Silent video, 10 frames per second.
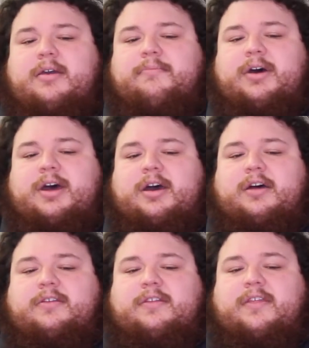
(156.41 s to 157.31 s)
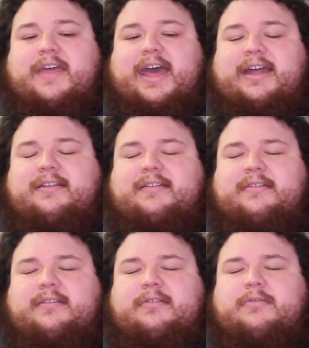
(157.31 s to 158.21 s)
but other than
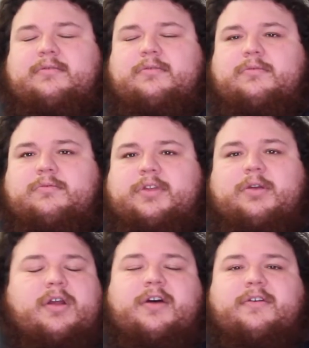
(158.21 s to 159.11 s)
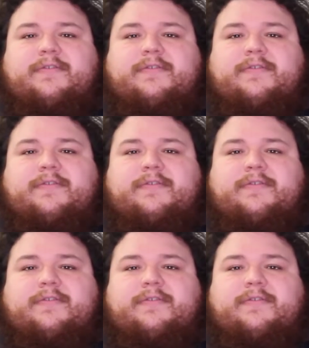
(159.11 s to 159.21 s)
that, there were other